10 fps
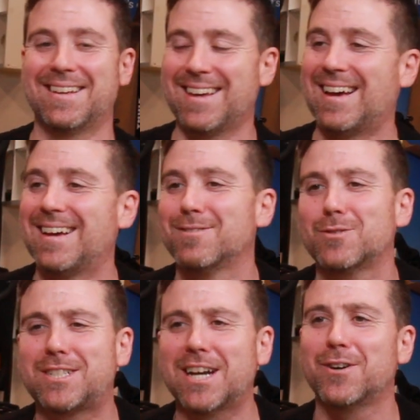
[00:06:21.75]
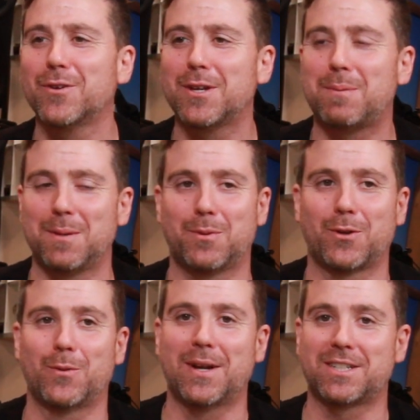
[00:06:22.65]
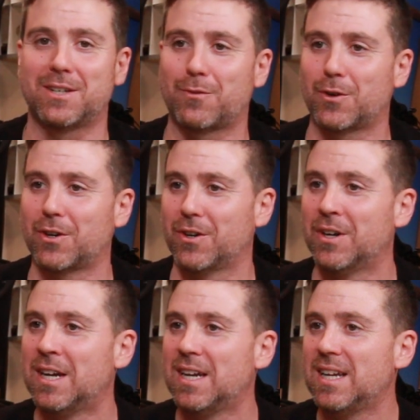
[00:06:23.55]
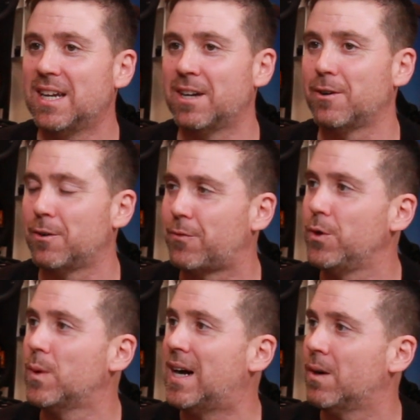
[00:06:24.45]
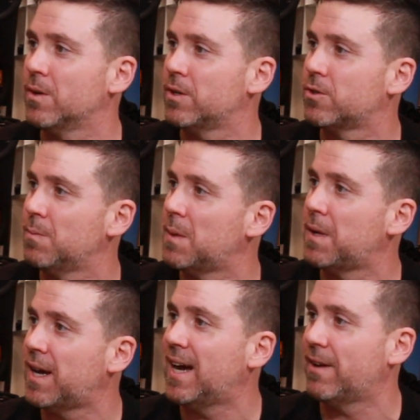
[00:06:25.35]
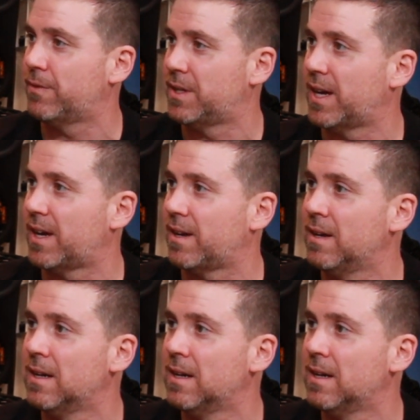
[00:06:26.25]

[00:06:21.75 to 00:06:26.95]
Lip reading: Yeah. Generally, people are renting for a few hours or maybe a half a day.